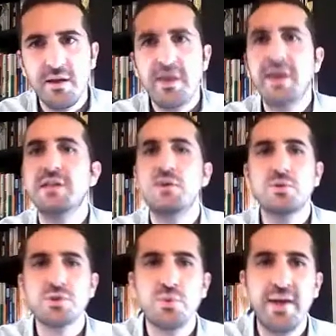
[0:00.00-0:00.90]
And it
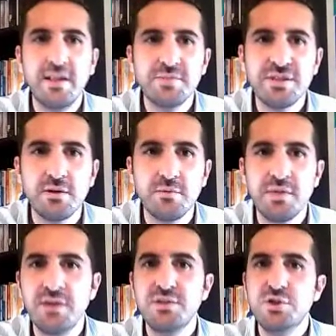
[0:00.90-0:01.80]
also helps them
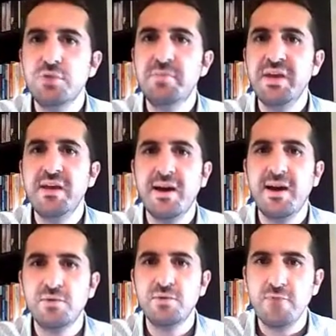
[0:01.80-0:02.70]
to pick
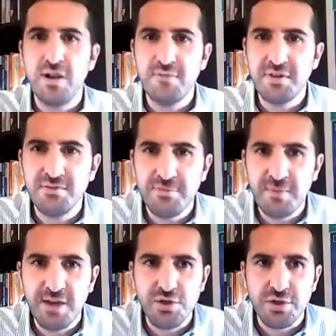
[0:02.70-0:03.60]
out the relevant
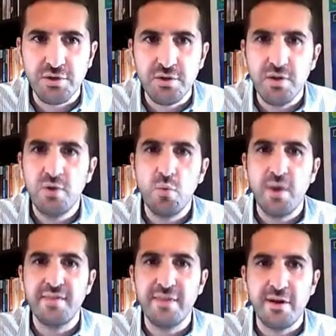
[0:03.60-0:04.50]
information
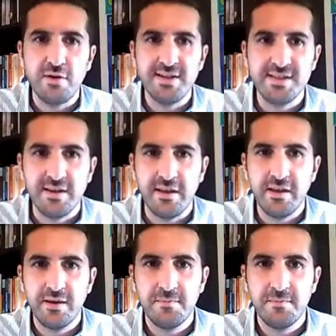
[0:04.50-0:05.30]
when they are listening.